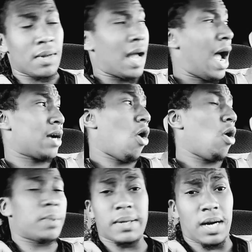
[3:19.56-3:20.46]
I
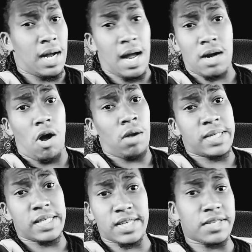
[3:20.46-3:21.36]
call him
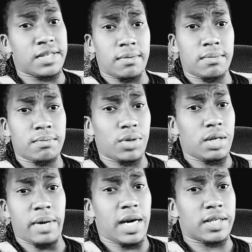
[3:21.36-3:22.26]
consistent,
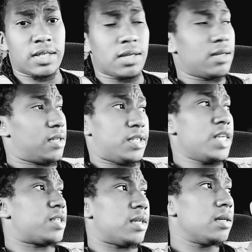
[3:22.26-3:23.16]
pretty much.
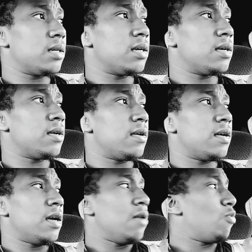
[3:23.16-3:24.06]
Consistent.
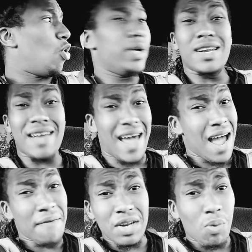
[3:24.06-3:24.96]
When we didn't
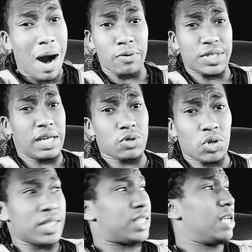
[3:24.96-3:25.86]
have any wide receivers
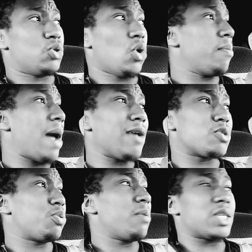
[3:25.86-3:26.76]
on this team, Jordan Matthews
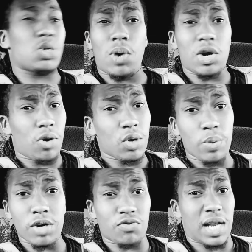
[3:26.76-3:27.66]
is pretty much the one and only
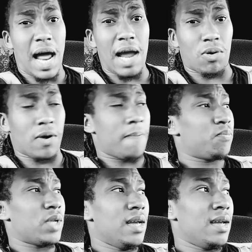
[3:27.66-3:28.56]
we could rely on.
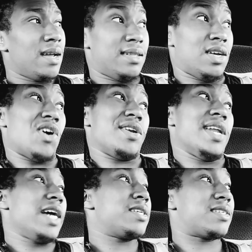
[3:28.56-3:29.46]
And then our
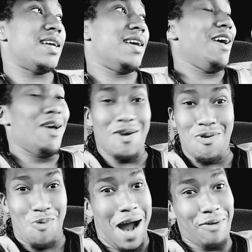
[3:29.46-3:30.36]
next
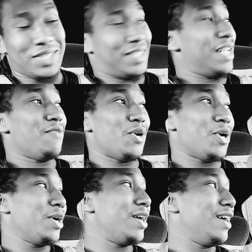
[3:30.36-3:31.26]
wide
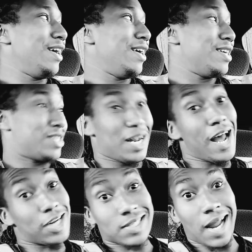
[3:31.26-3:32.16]
receiver /
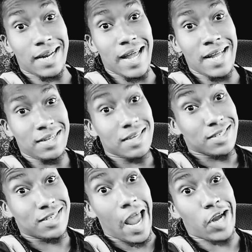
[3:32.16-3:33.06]
tight end,
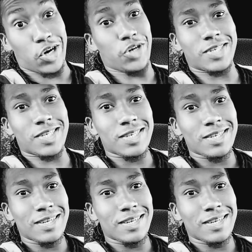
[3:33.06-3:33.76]
Zach Ertz.